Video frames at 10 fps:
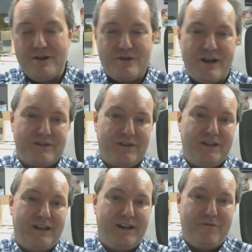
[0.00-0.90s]
address on
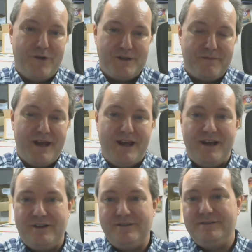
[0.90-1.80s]
the
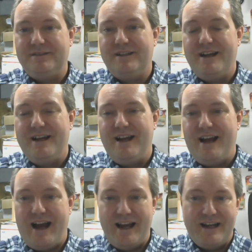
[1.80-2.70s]
voicemail.
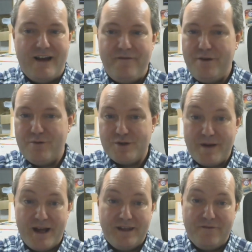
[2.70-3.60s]
I definitely will
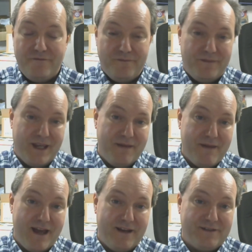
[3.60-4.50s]
respond to
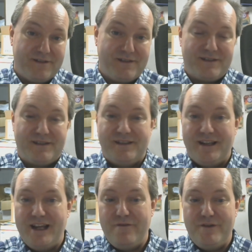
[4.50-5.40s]
emails.
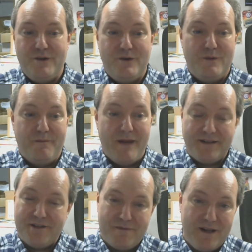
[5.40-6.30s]
If you
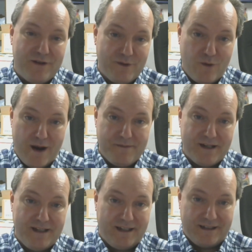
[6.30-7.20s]
message me through the
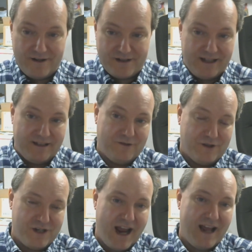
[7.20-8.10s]
website, like there's that little
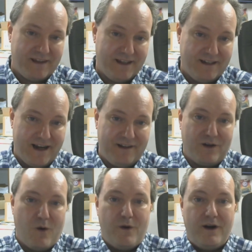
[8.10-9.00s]
chat thing down in the
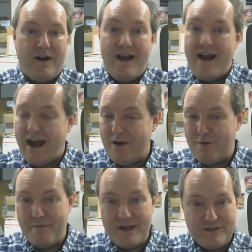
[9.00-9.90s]
corner, I
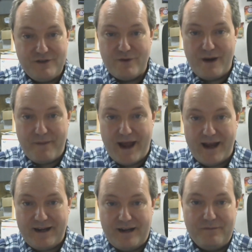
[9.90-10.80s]
will message you right
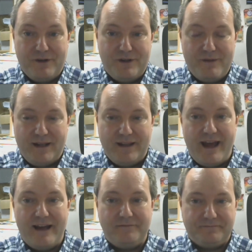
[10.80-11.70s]
back. I'm good about
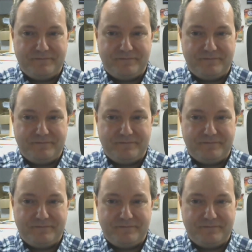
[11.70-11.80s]
that.